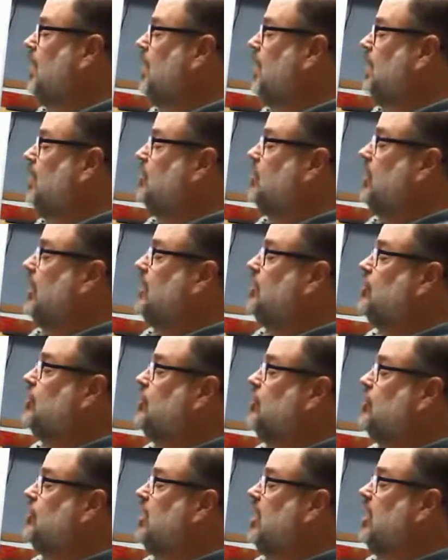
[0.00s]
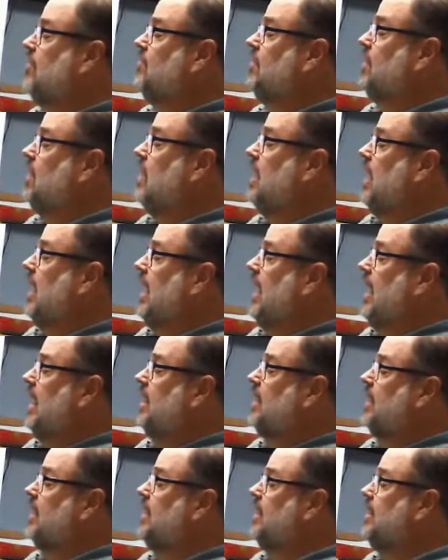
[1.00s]
Section 7,
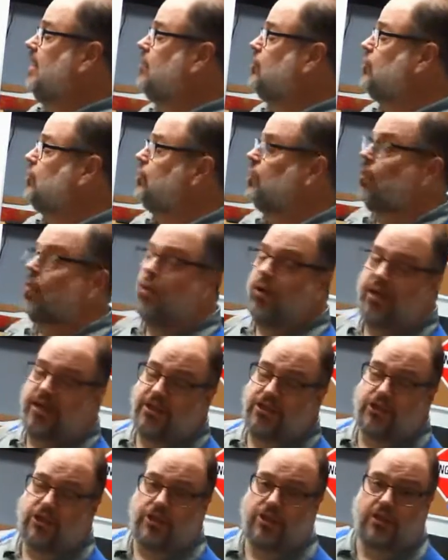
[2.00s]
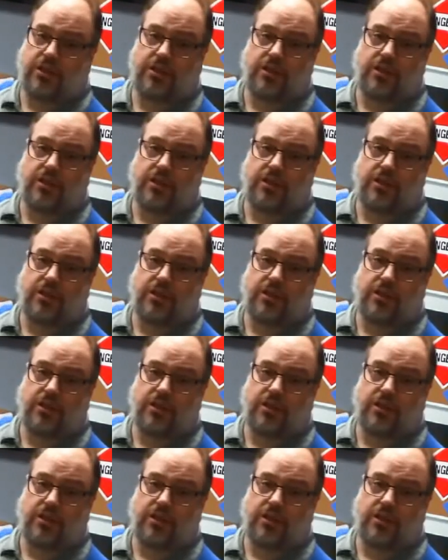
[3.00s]
handling and storage.